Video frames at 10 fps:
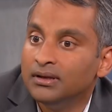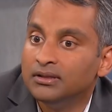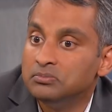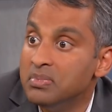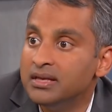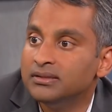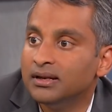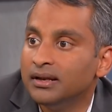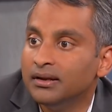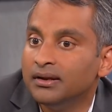is
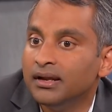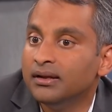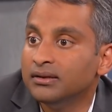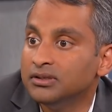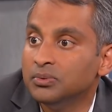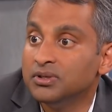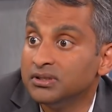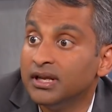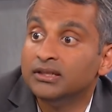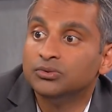basically creating a
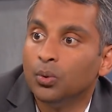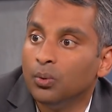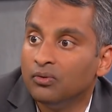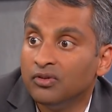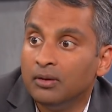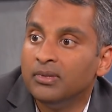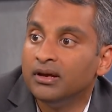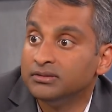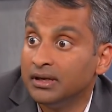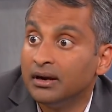situation that is
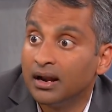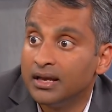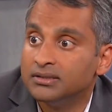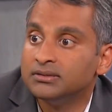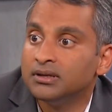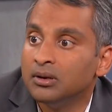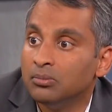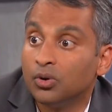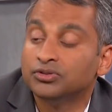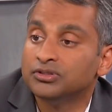overwhelming a centralized
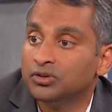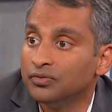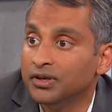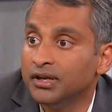processing of the